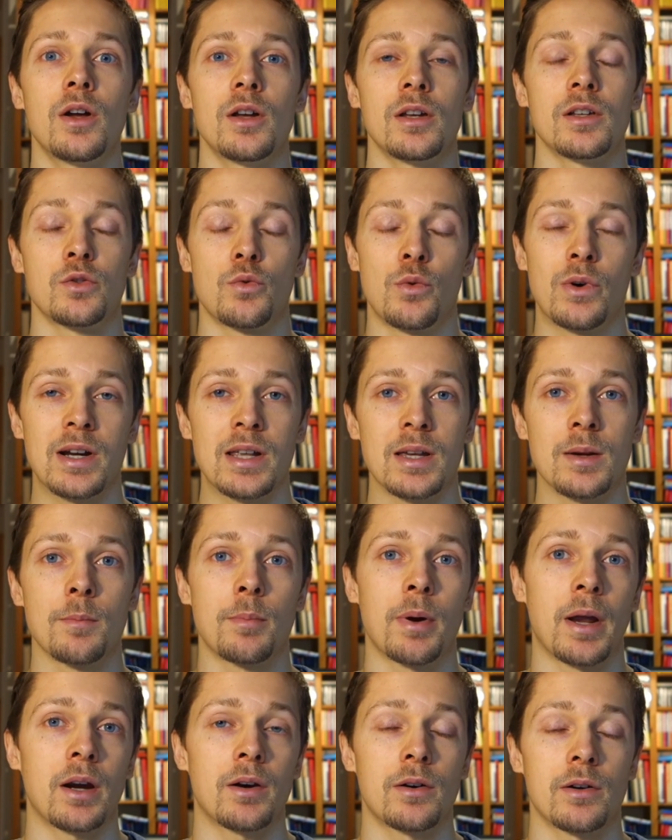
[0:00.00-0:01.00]
is really
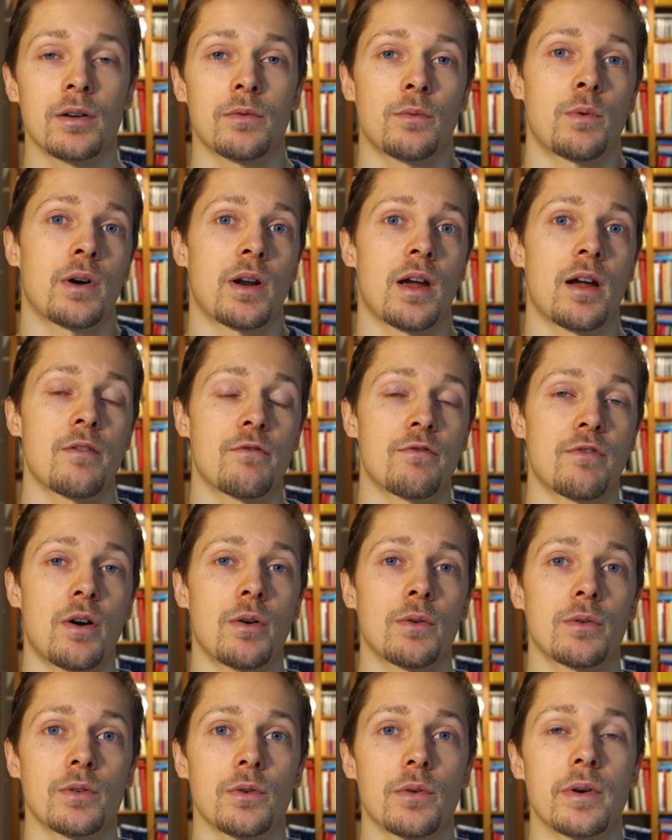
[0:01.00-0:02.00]
impaired, what I
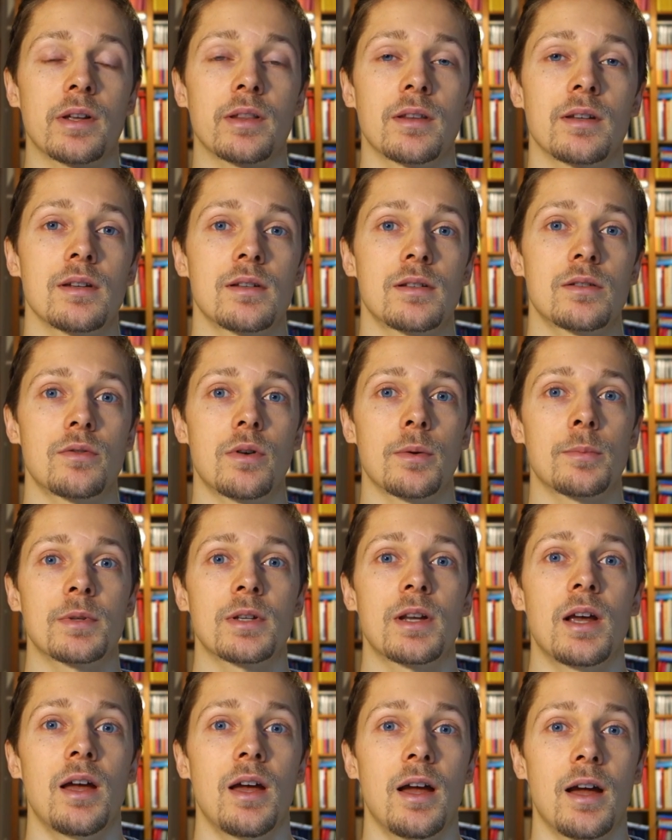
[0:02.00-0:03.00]
found during these trips.